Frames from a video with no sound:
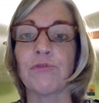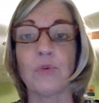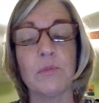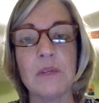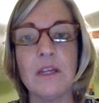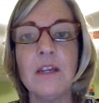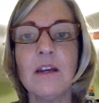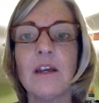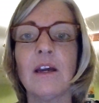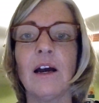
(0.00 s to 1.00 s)
for
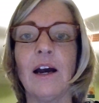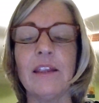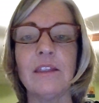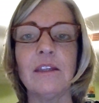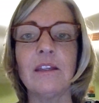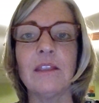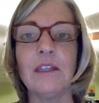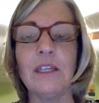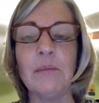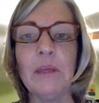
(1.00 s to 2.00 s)
me, I think
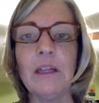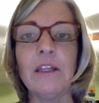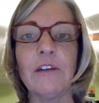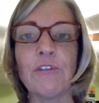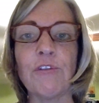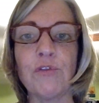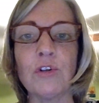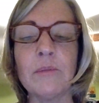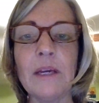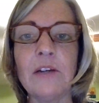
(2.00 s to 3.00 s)
the emailing of the
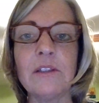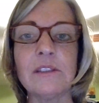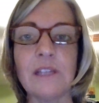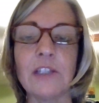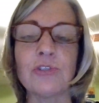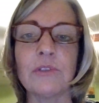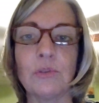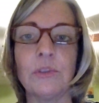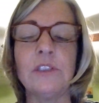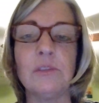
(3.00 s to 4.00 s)
form out is actually
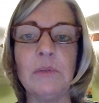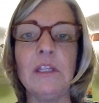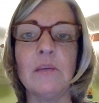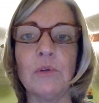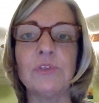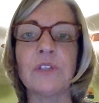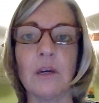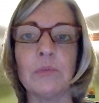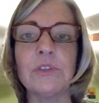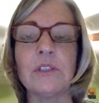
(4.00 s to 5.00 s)
going to be the most
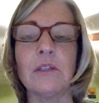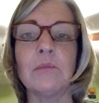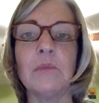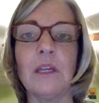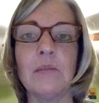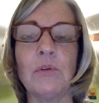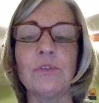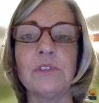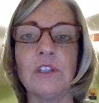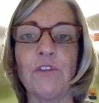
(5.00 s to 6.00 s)
cumbersome and
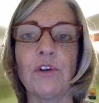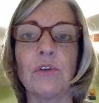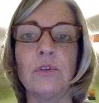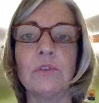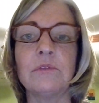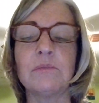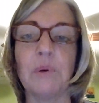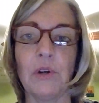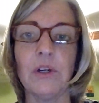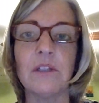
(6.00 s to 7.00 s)
most difficult
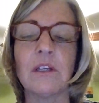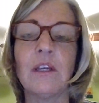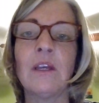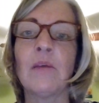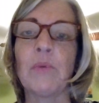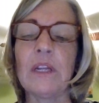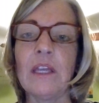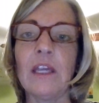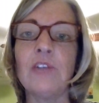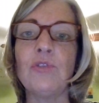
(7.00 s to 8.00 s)
part. But
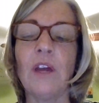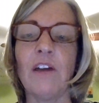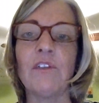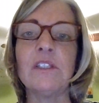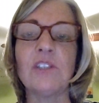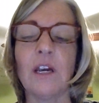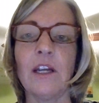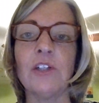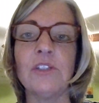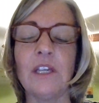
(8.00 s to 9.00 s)
again, you have an
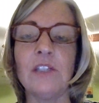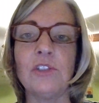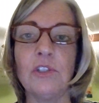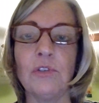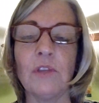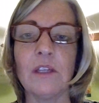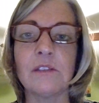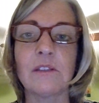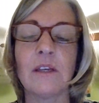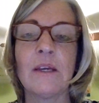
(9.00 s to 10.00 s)
entire day to do
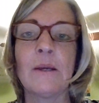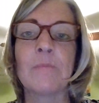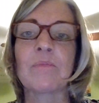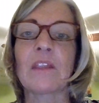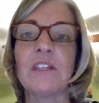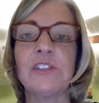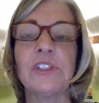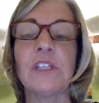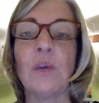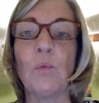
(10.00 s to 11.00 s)
this. This
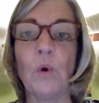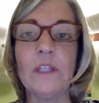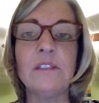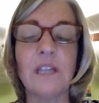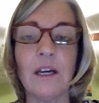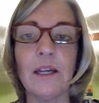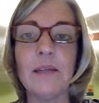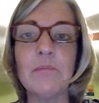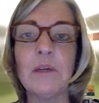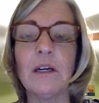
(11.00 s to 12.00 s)
is a
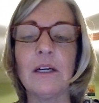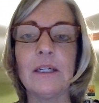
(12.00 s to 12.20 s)
one-time